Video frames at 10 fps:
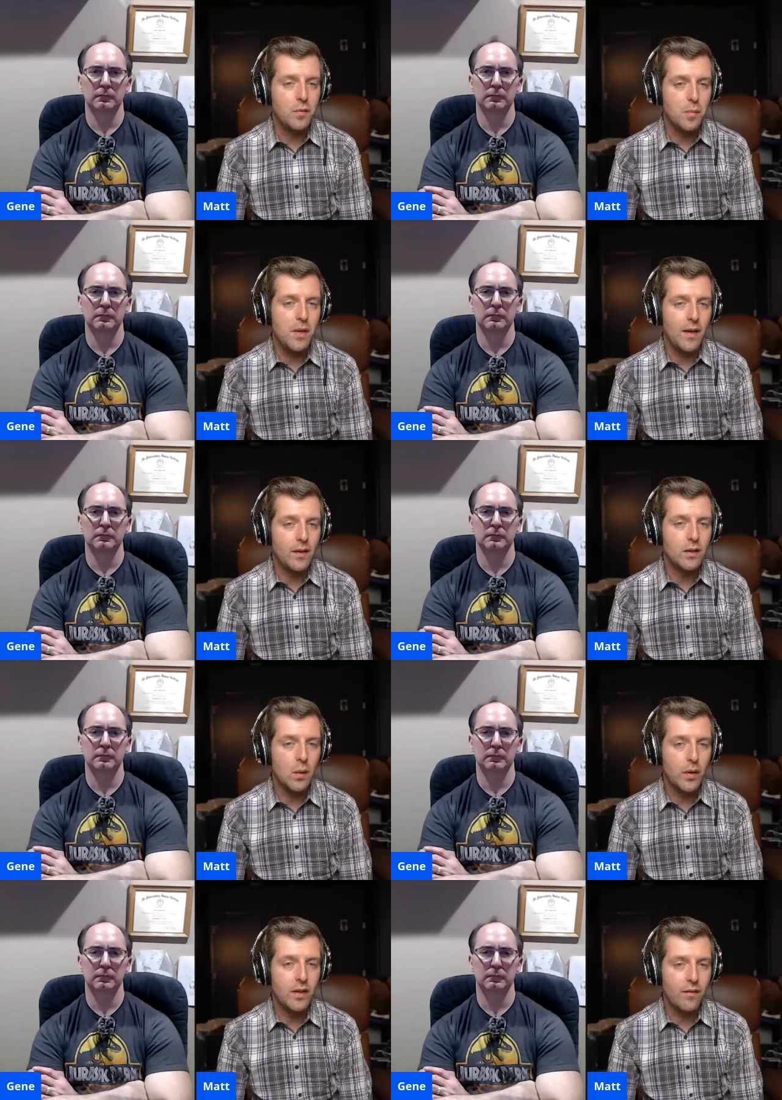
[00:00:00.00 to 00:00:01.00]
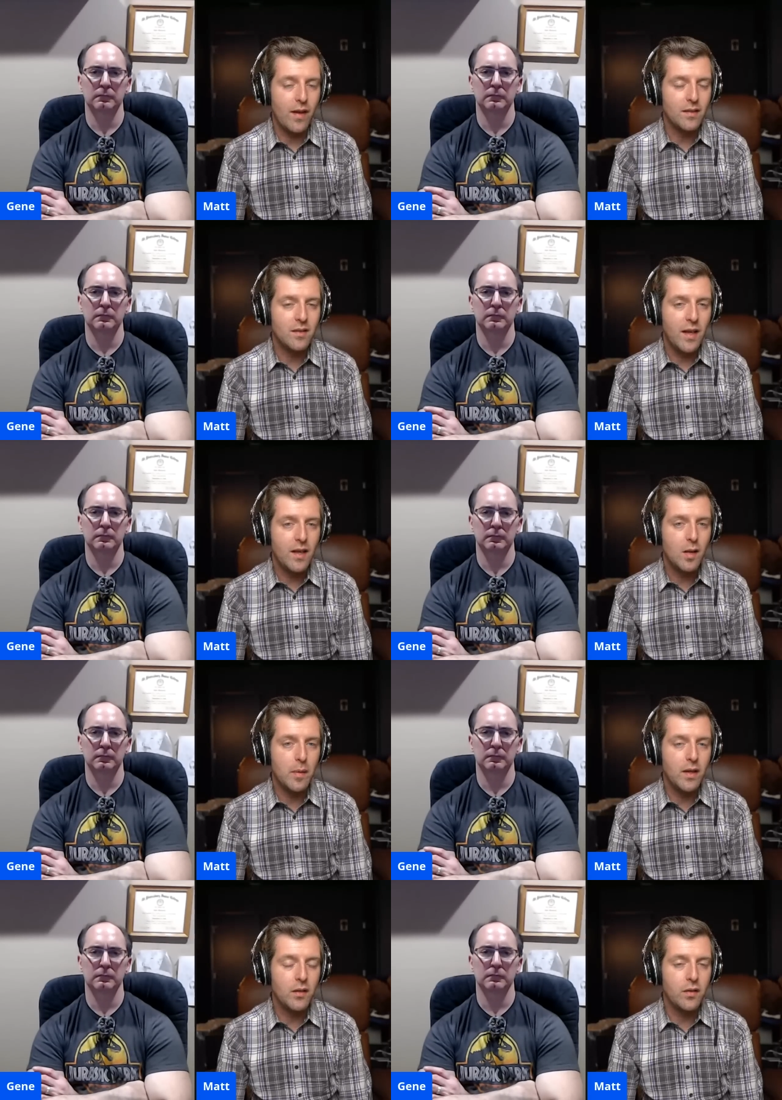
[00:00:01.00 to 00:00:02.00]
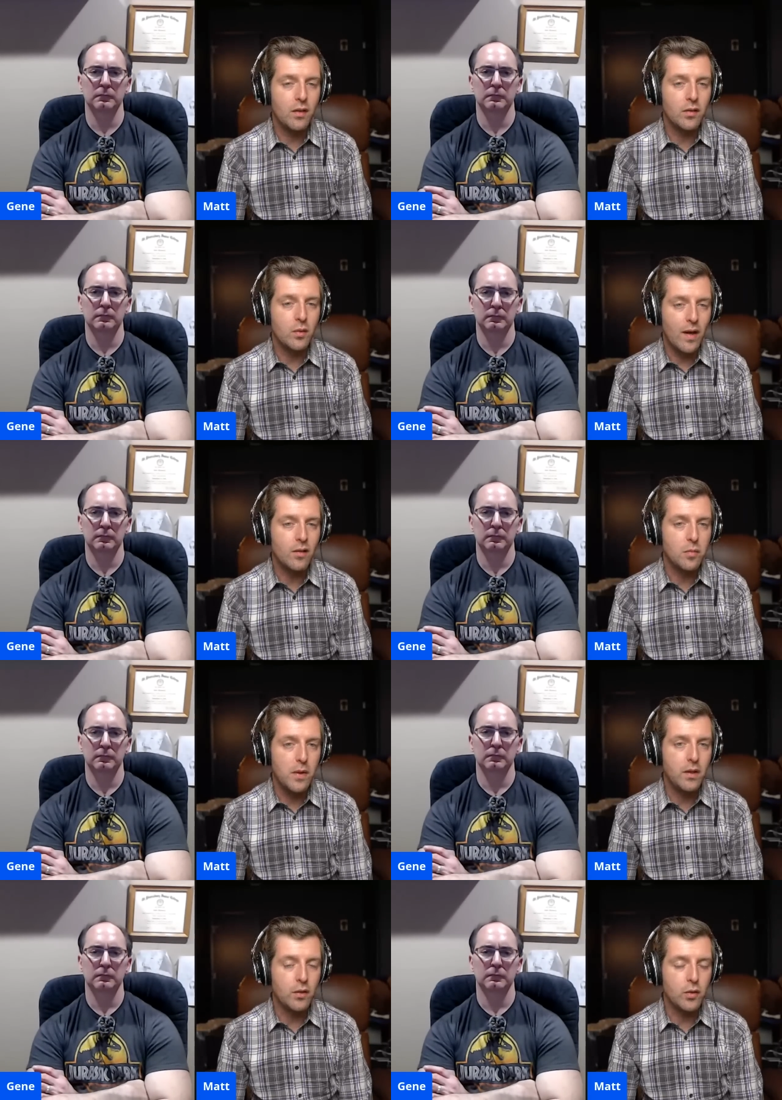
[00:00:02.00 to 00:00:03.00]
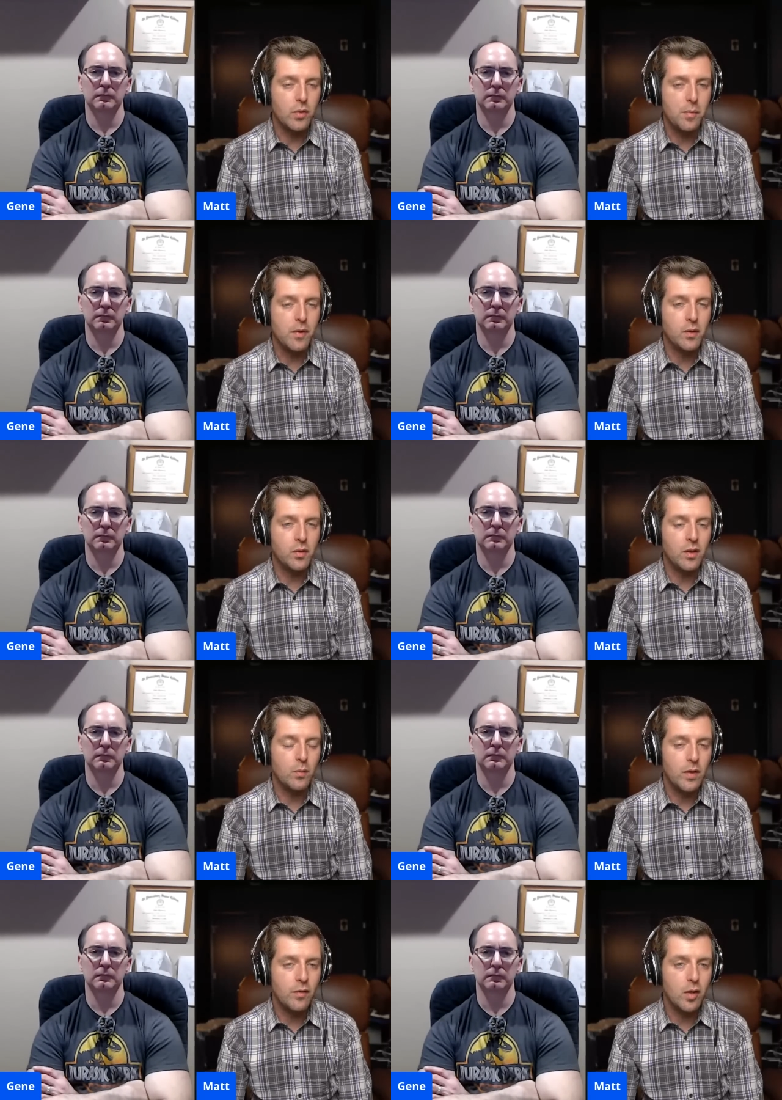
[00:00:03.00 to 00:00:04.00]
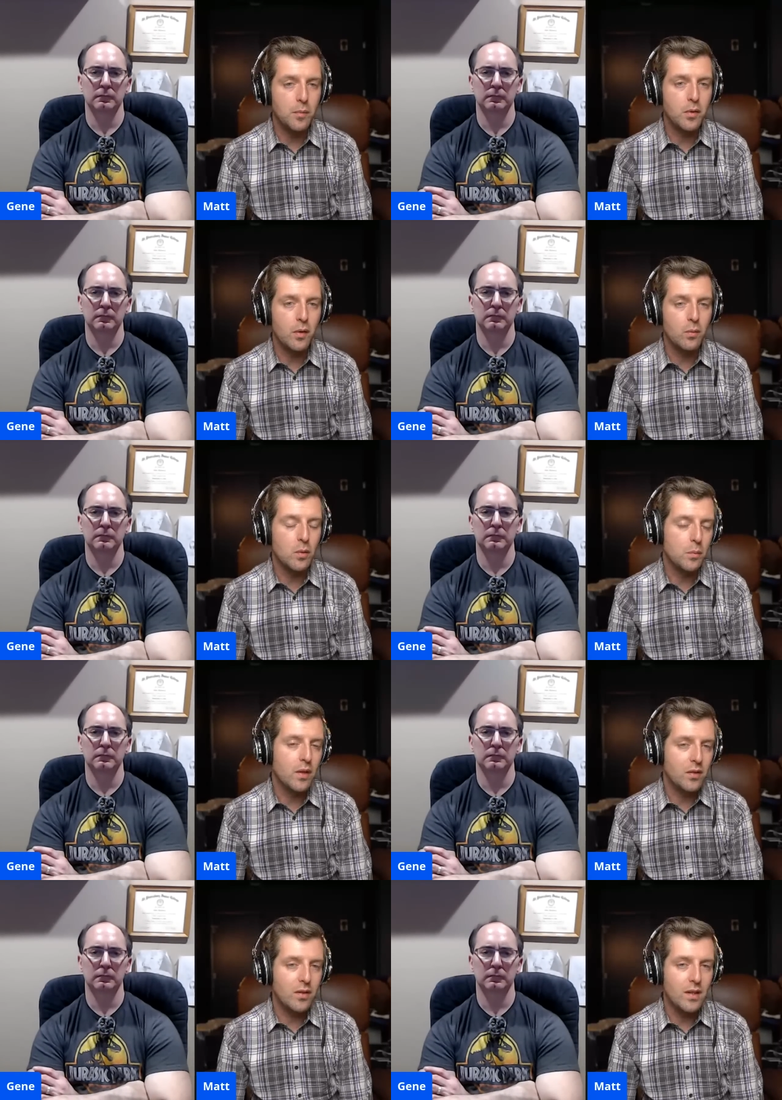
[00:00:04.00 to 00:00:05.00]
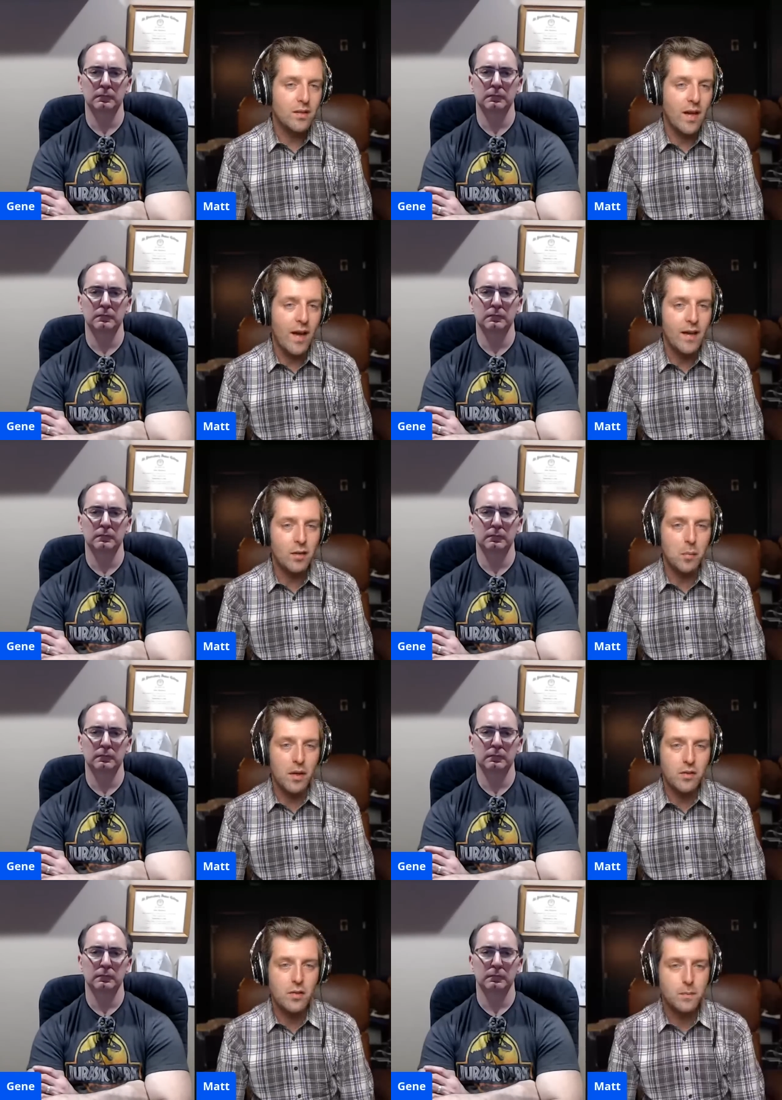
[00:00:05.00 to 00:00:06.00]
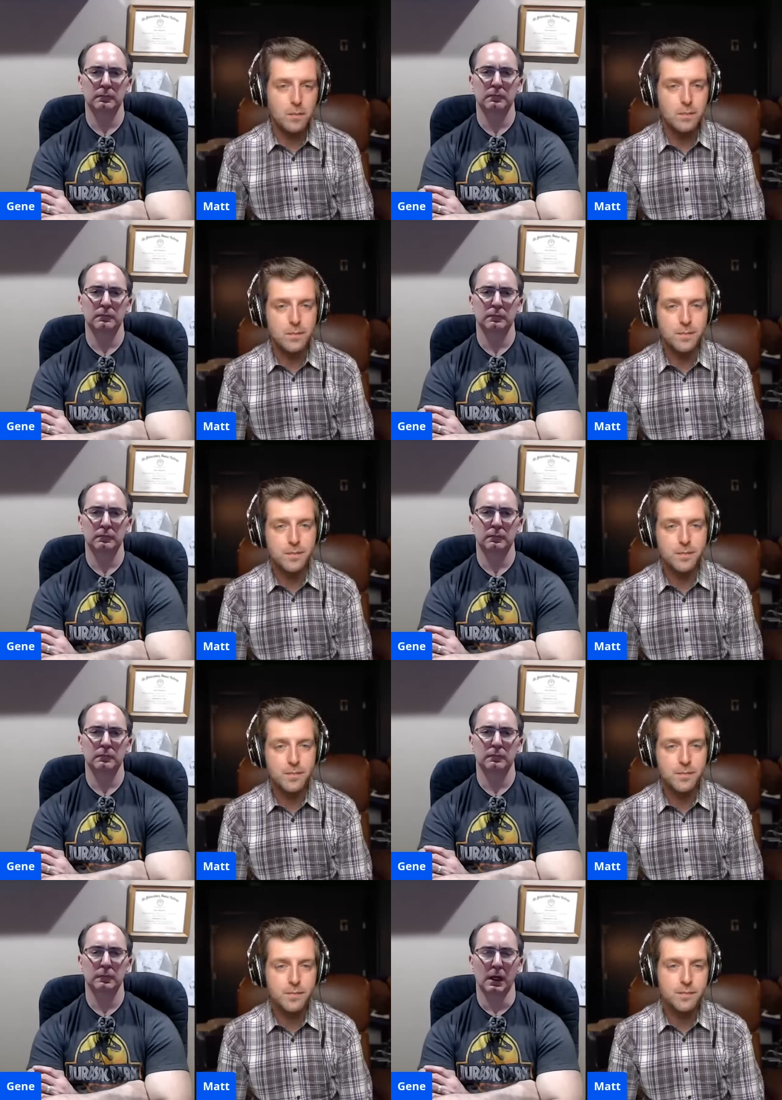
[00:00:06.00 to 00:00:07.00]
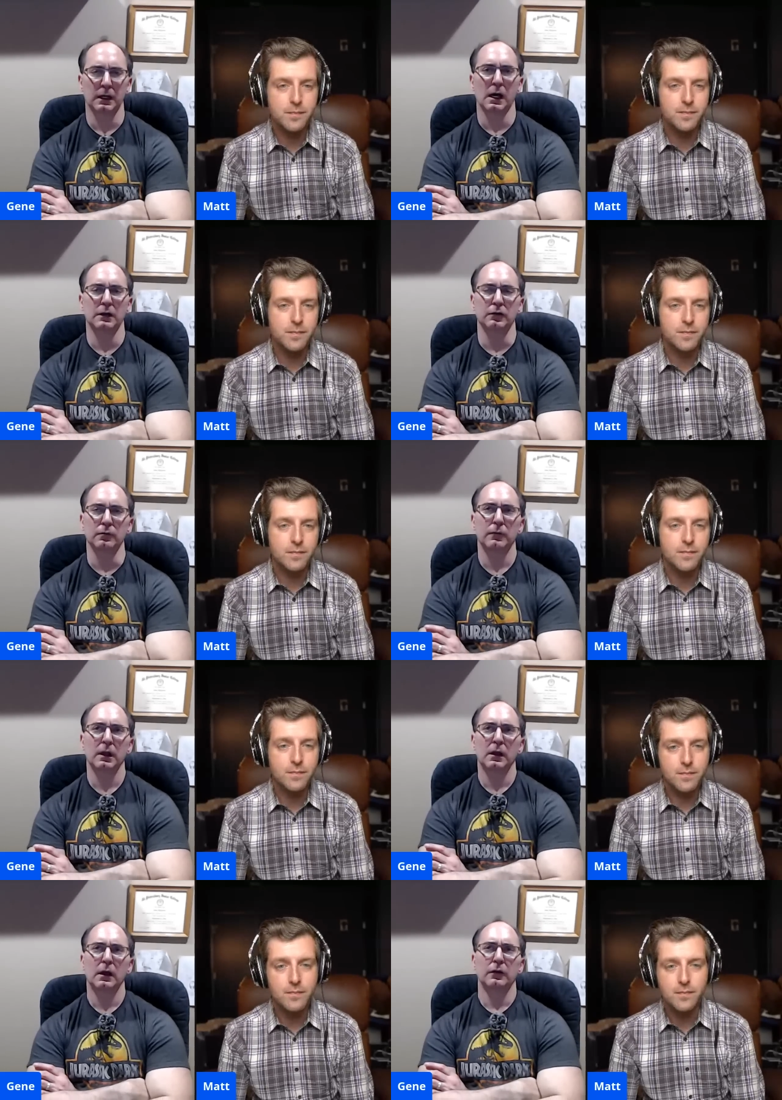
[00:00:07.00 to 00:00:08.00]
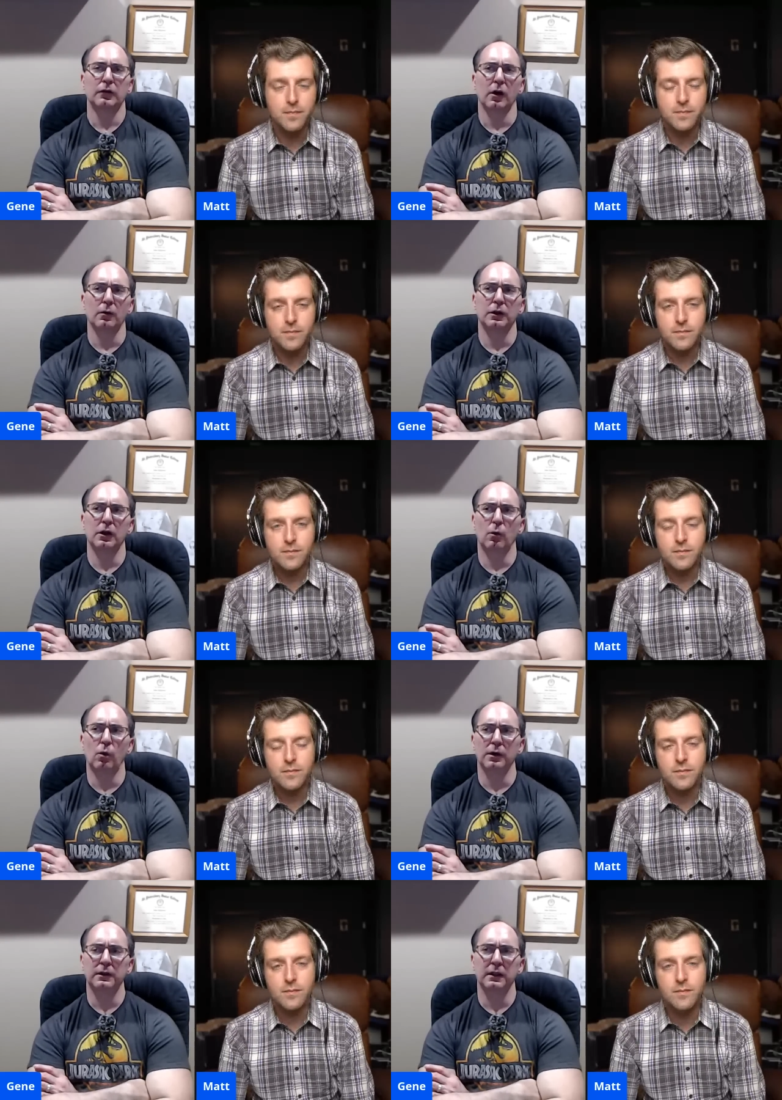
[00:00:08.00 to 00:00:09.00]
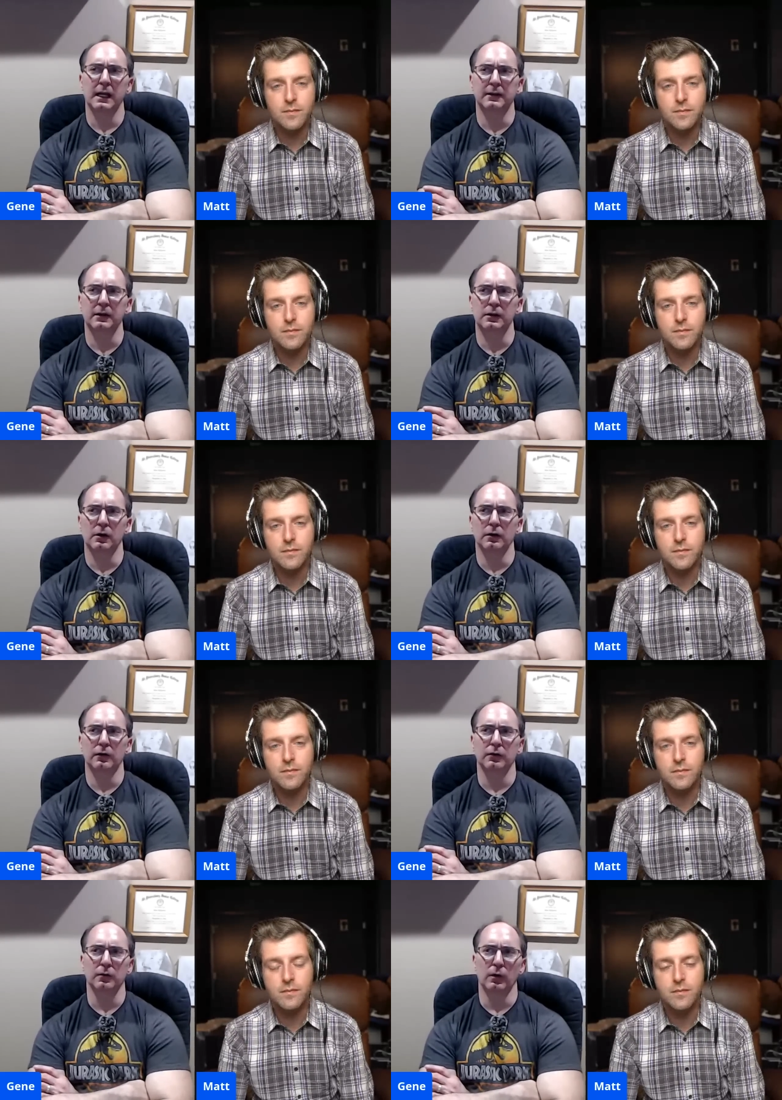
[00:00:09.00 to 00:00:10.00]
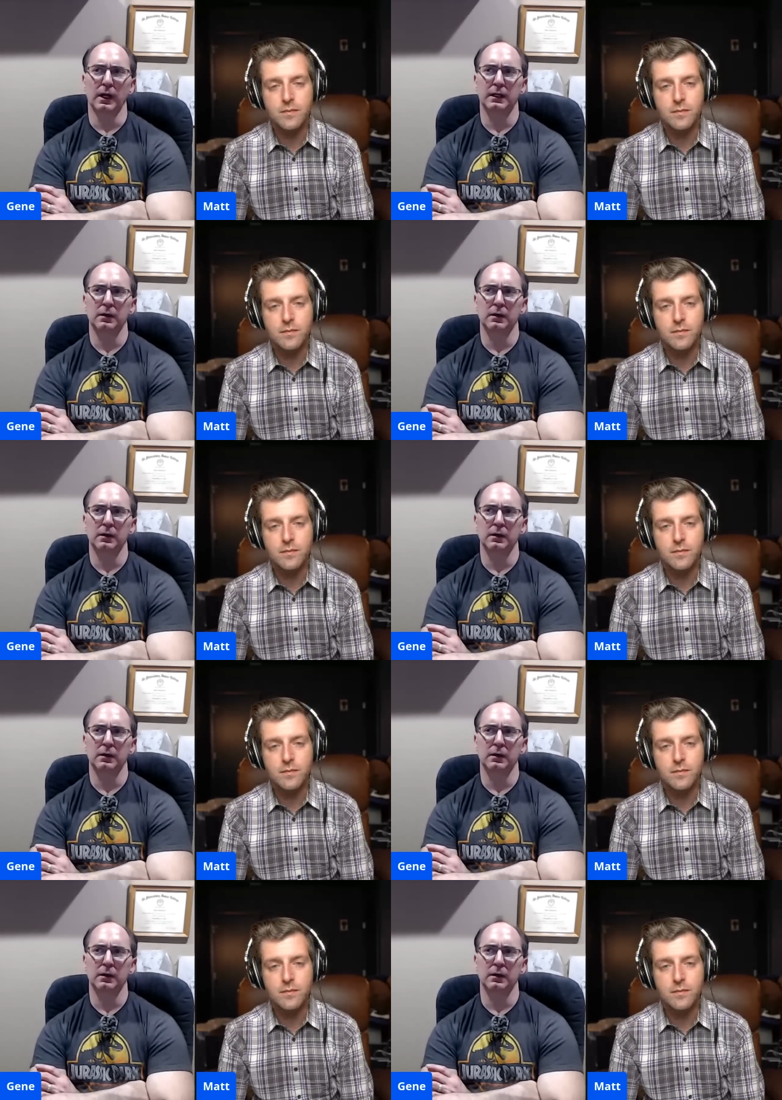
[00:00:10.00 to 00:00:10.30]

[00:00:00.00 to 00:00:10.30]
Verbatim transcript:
Speaker 1: to be on the lower end of that scale because the surround speakers are reproducing the reverb, so the room
Speaker 2: doesn't need to add as much. I got you. So, you know, one thing I did notice when I